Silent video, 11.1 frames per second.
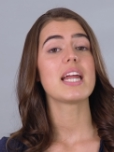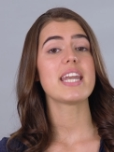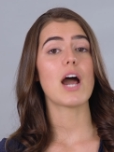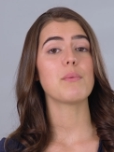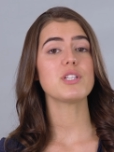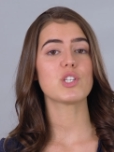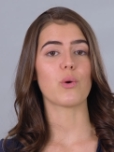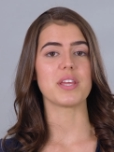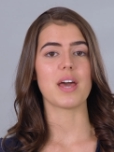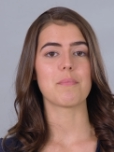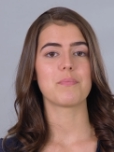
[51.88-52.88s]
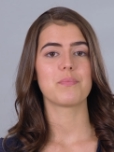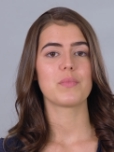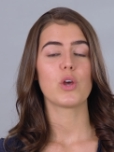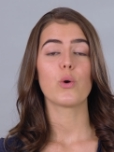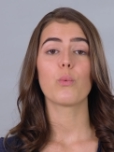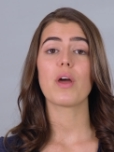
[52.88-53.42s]
Now when storing them,
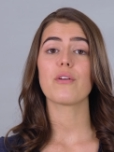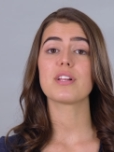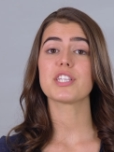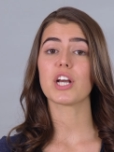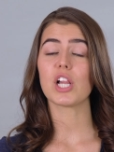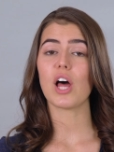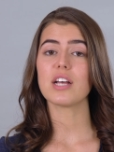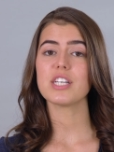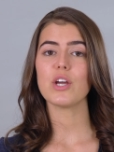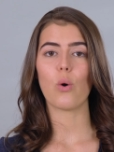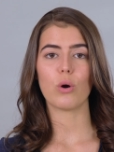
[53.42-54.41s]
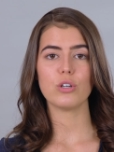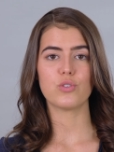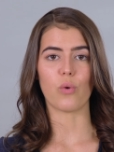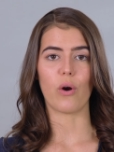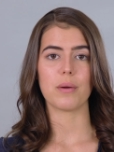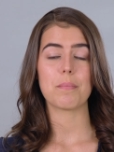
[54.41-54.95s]
whether it's in a closet or a
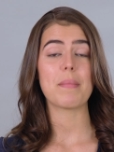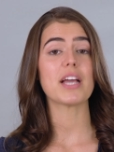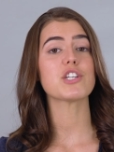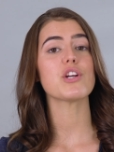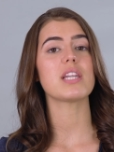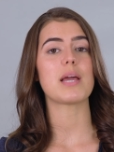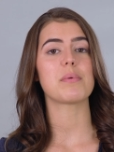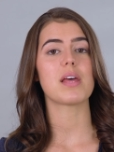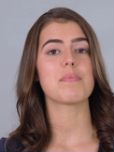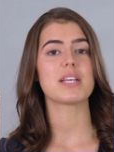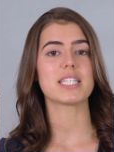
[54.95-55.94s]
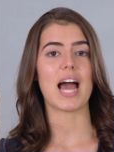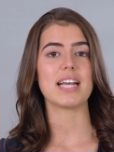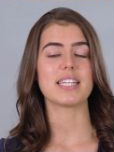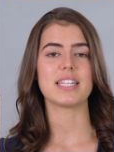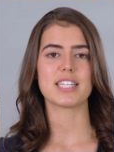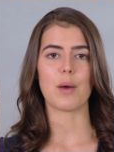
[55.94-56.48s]
drawer, make sure to label them the
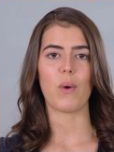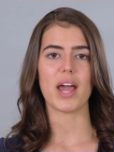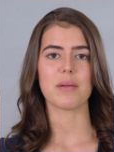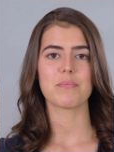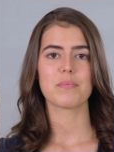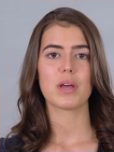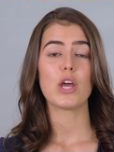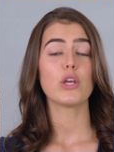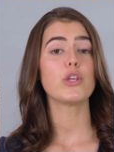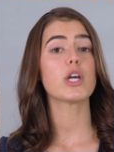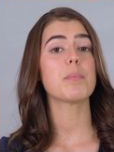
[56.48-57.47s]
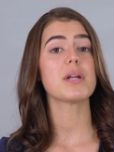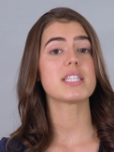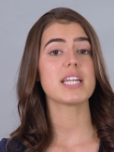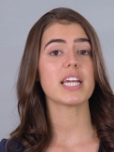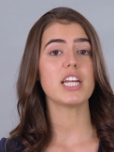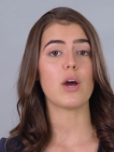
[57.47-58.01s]
size in some way. You can put a
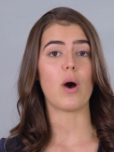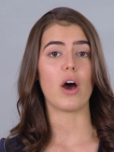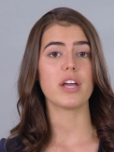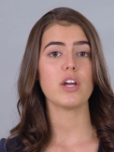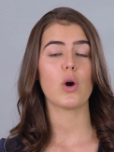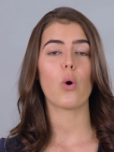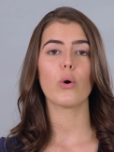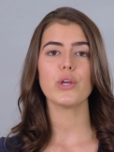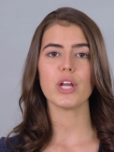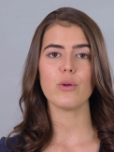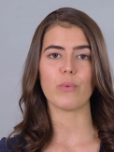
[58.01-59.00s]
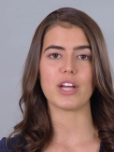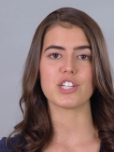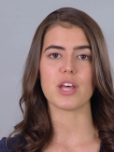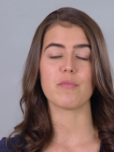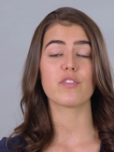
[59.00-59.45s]
sticky note on it, or you can arrange them